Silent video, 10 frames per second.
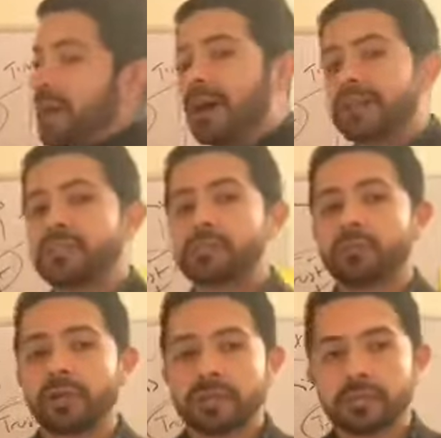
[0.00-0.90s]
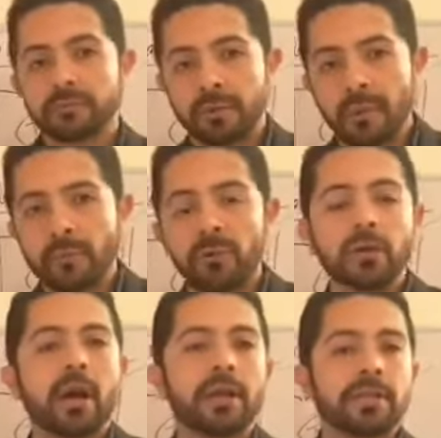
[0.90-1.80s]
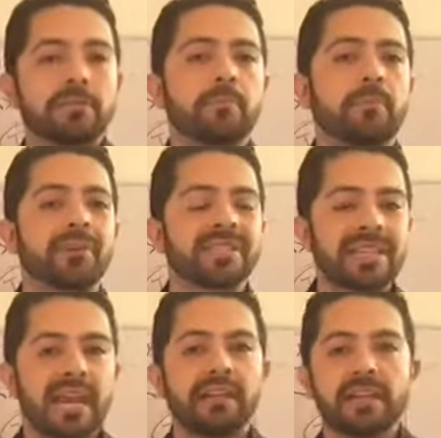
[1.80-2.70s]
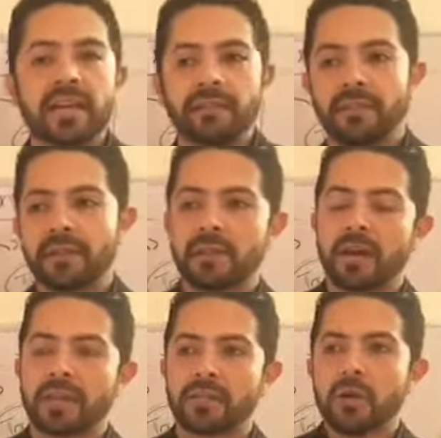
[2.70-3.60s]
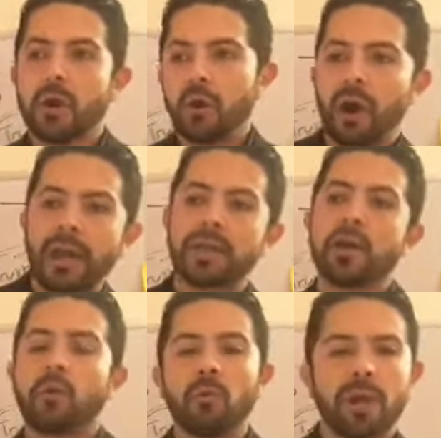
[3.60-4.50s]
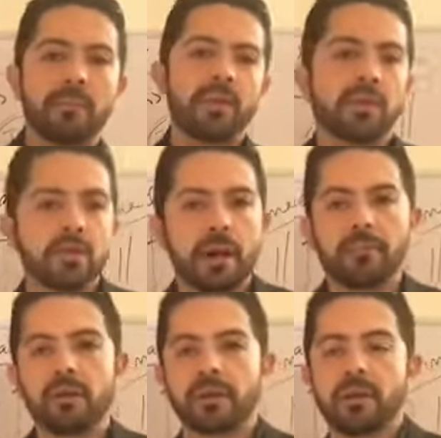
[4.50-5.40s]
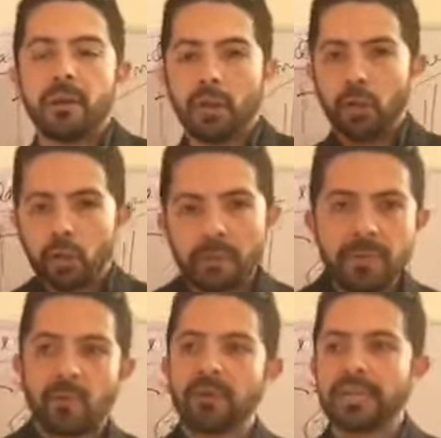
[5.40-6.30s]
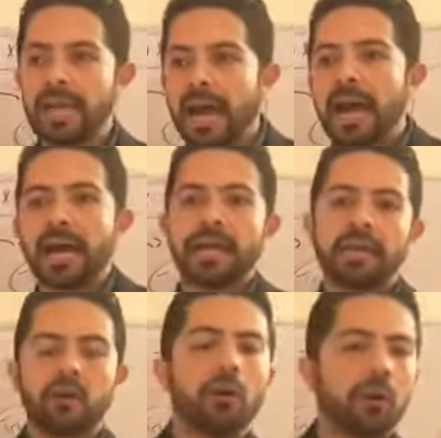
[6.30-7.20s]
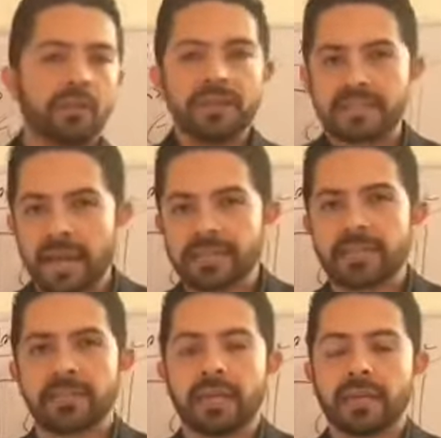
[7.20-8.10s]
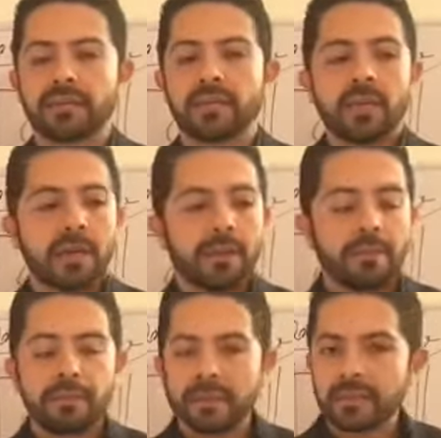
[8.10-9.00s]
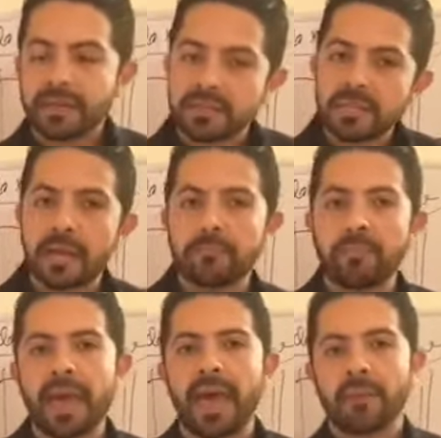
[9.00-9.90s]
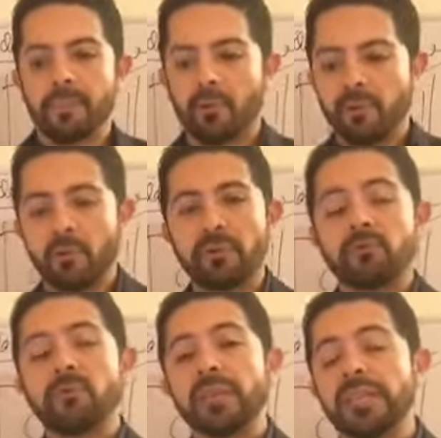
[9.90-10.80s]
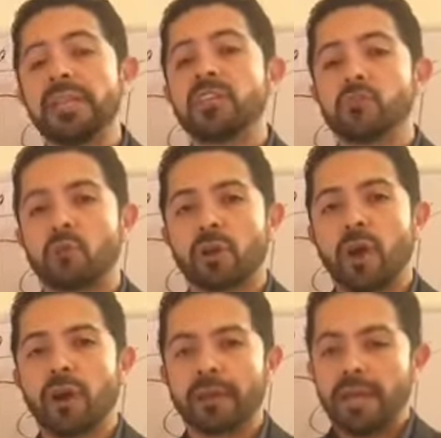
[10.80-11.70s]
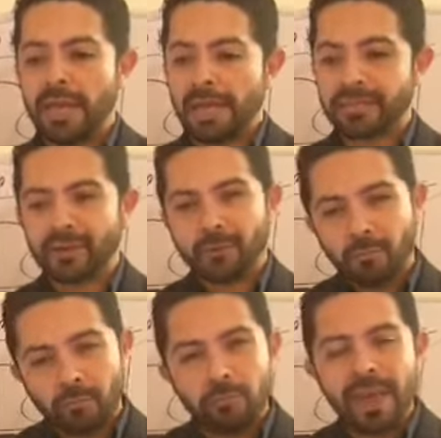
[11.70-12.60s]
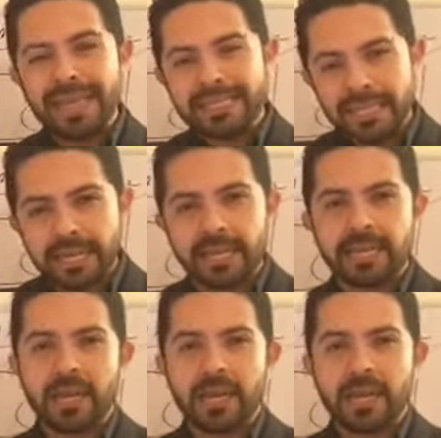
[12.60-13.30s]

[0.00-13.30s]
not as tricks, remember, not as personality ethic, not as, oh, I know what I'm going to do. I'm going to look people in the eye and all these kinds of things. And that's not bad, but what we really need to work on is our basic,